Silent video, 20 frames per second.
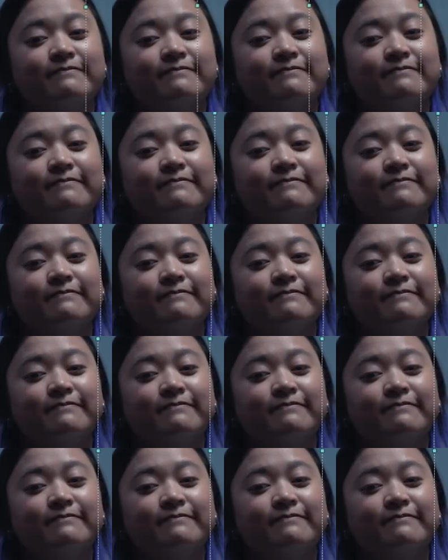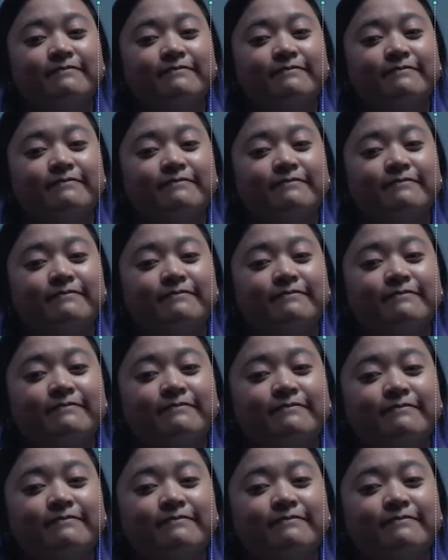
(no one is talking)